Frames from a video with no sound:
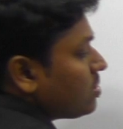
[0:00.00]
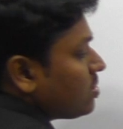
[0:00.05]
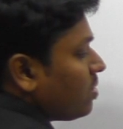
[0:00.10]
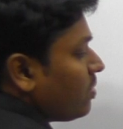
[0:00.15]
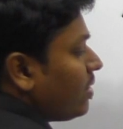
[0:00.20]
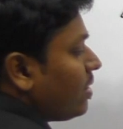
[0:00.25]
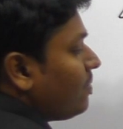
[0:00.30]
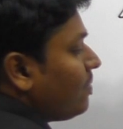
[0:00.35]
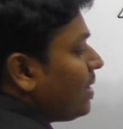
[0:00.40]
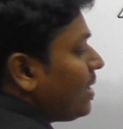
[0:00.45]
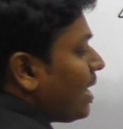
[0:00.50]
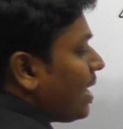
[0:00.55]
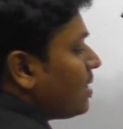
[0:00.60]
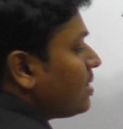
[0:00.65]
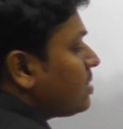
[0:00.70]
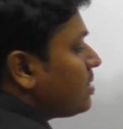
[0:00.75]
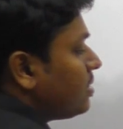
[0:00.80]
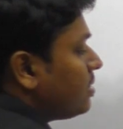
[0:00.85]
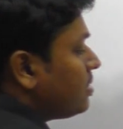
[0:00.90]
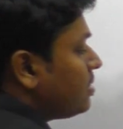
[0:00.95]
So when we
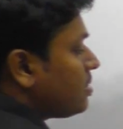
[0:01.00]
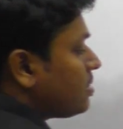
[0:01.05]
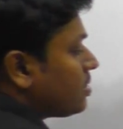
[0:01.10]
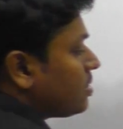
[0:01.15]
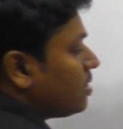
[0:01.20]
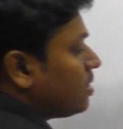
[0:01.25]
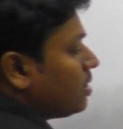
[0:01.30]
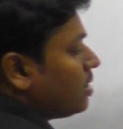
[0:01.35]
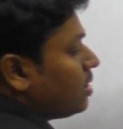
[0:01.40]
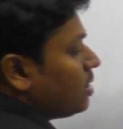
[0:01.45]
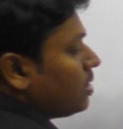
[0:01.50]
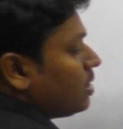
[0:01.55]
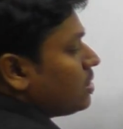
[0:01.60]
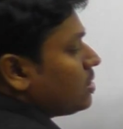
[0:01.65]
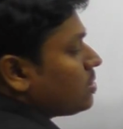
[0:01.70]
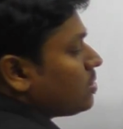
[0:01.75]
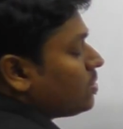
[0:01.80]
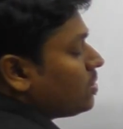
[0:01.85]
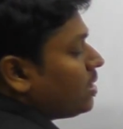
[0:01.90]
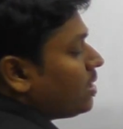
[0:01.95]
cancel this,
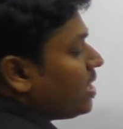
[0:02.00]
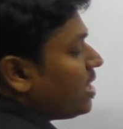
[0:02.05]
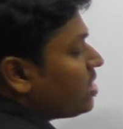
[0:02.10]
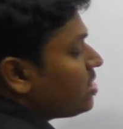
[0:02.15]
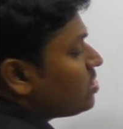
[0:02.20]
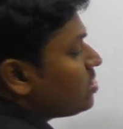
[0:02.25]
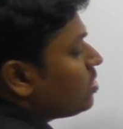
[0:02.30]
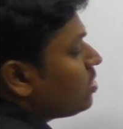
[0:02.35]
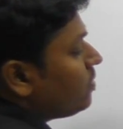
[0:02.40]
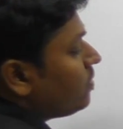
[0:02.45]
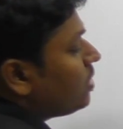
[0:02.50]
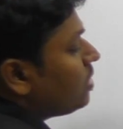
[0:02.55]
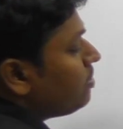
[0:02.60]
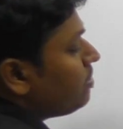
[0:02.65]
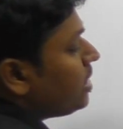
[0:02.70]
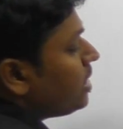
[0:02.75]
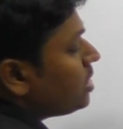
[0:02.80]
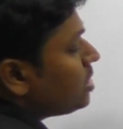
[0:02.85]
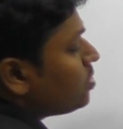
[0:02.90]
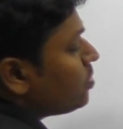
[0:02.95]
so the ratio will be